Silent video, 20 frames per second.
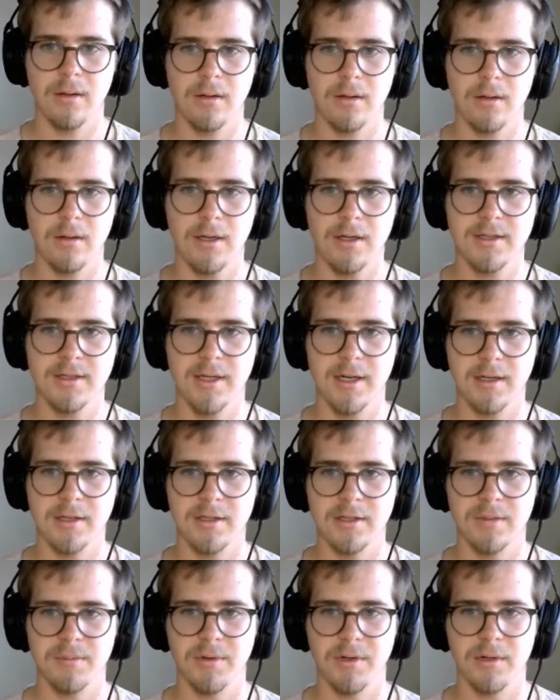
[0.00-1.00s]
Y'all
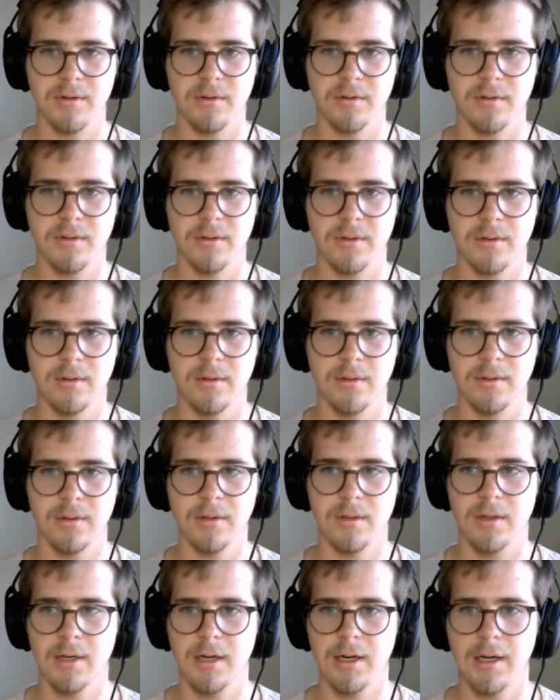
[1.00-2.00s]
skeletons are pretty cool.
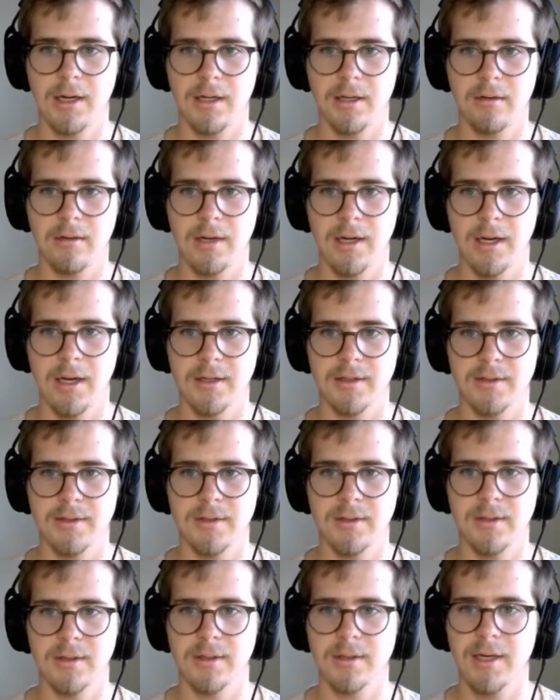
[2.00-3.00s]
I like you guys.
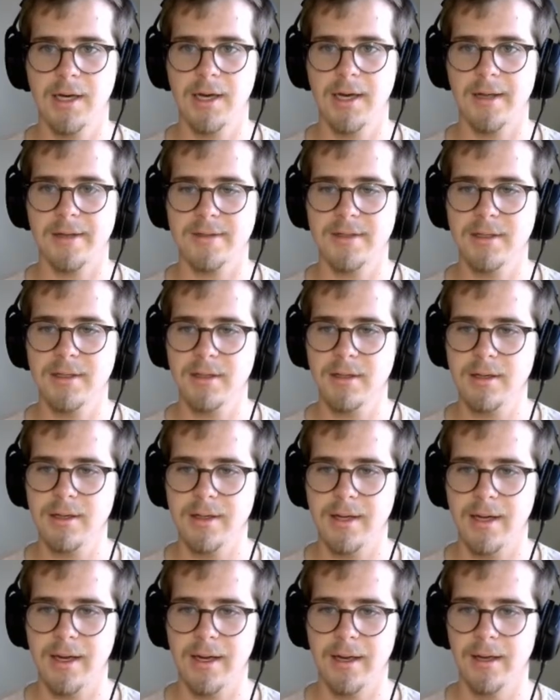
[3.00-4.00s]
Yeah, see, look at
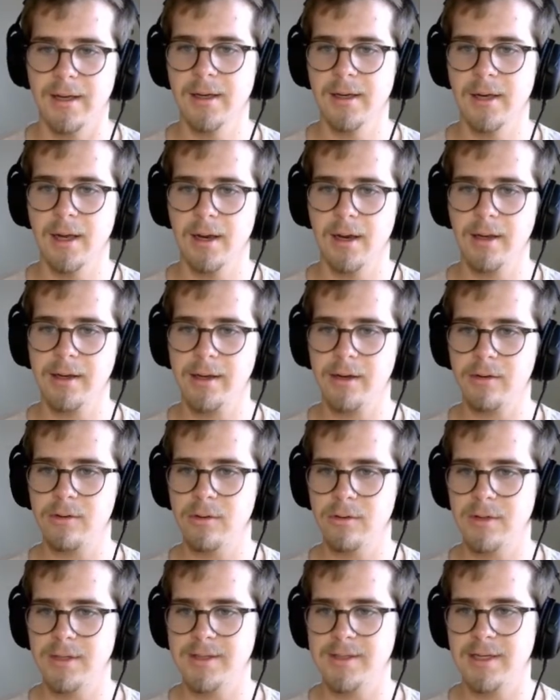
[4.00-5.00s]
that. Look how
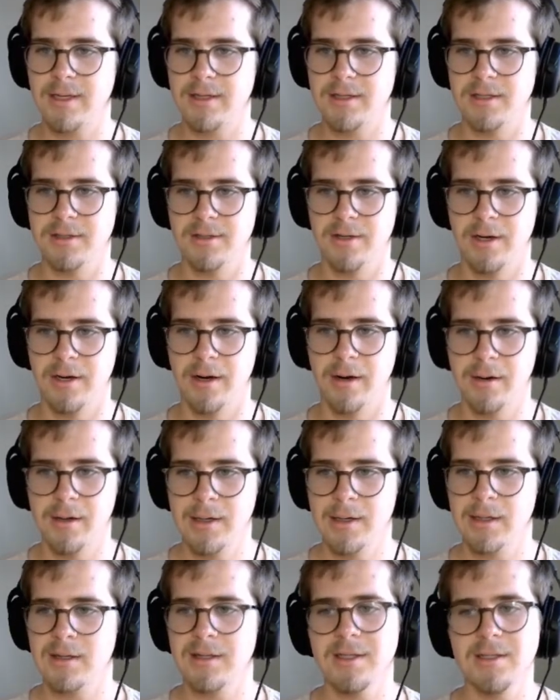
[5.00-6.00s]
cool these skeletons are.
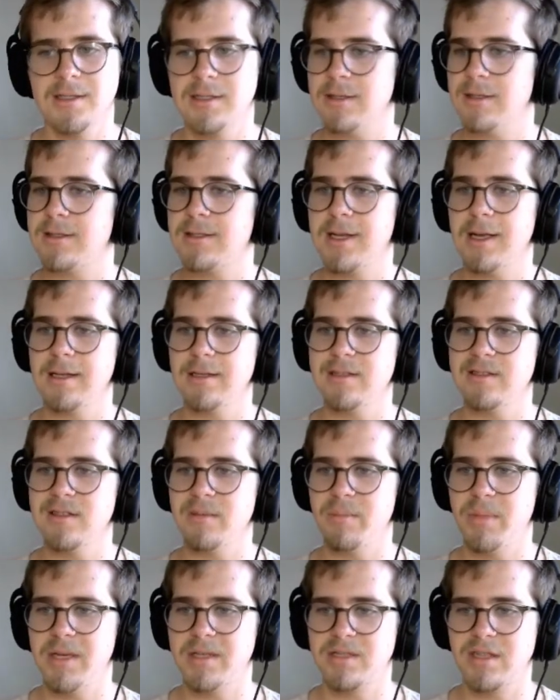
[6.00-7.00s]
These skeletons
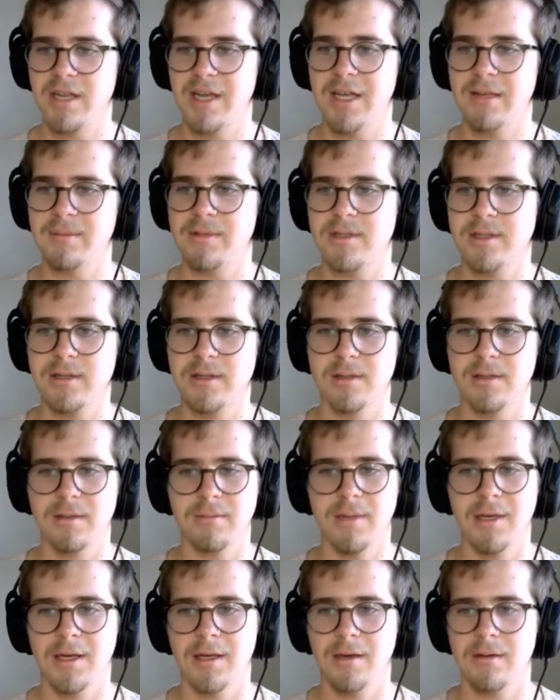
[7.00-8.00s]
and big slimes,
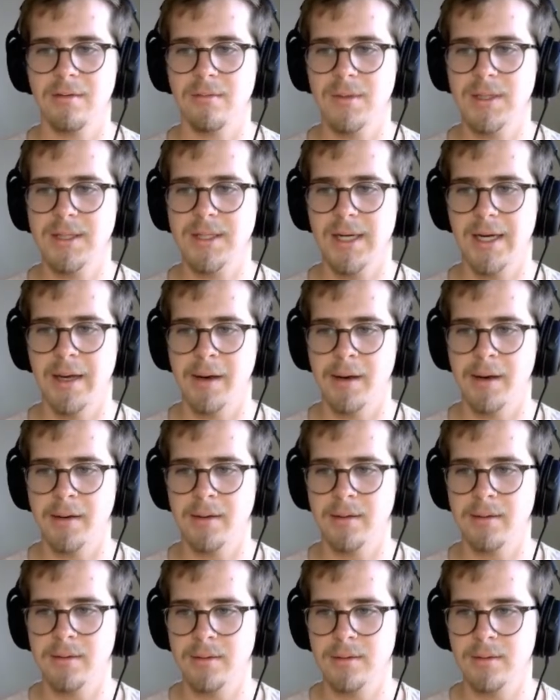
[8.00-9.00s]
man, we tight.
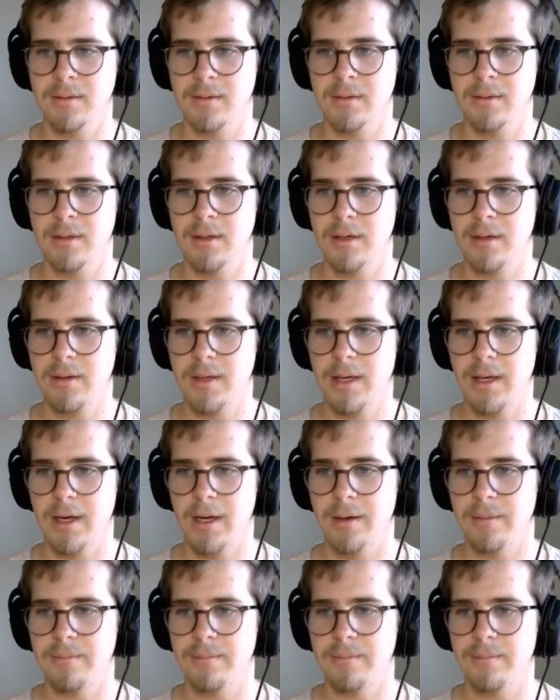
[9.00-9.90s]
Okay.